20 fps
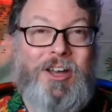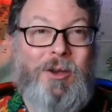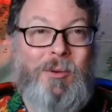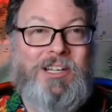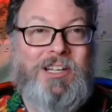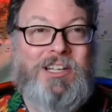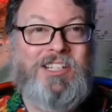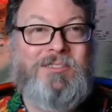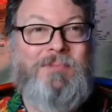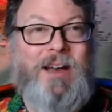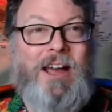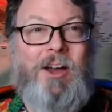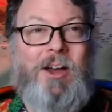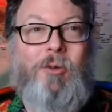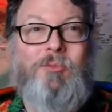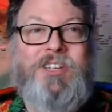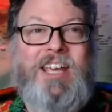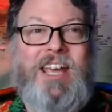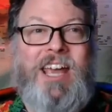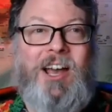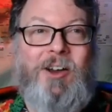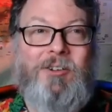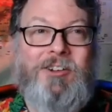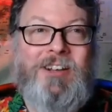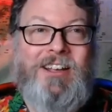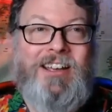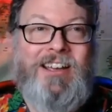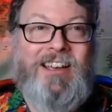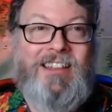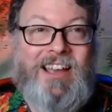which is my hometown.
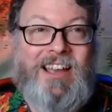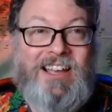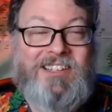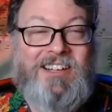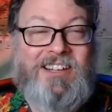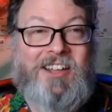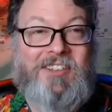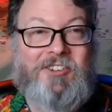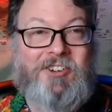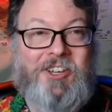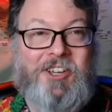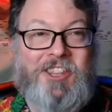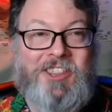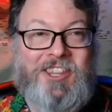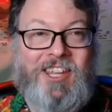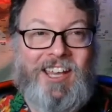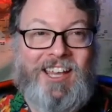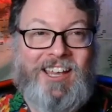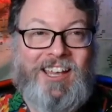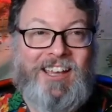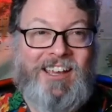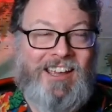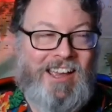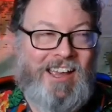That's another good thing.